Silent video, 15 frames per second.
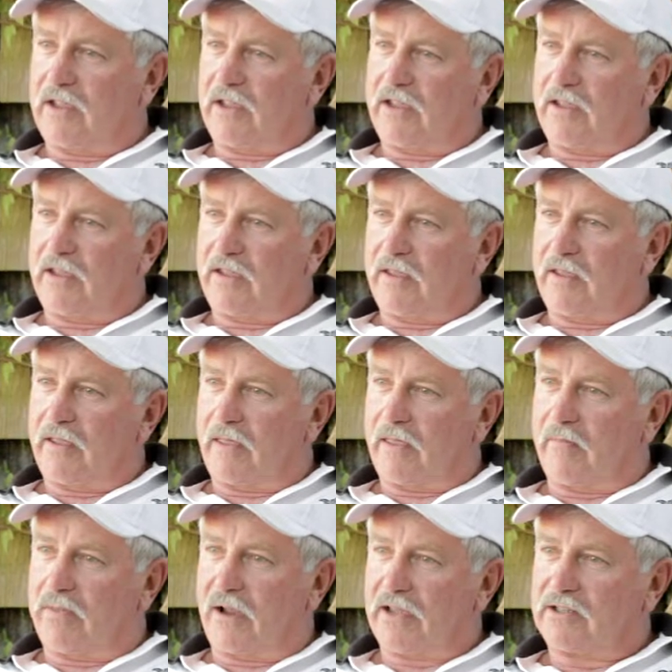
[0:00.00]
then the
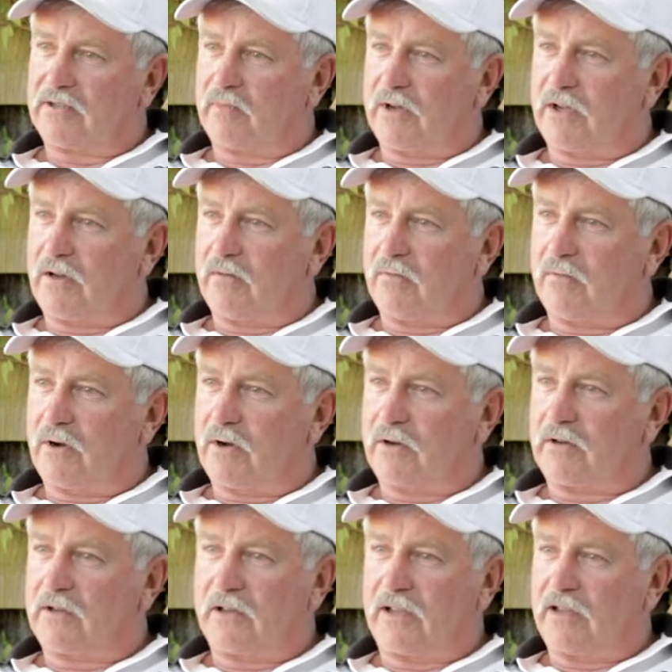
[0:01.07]
place where you worked,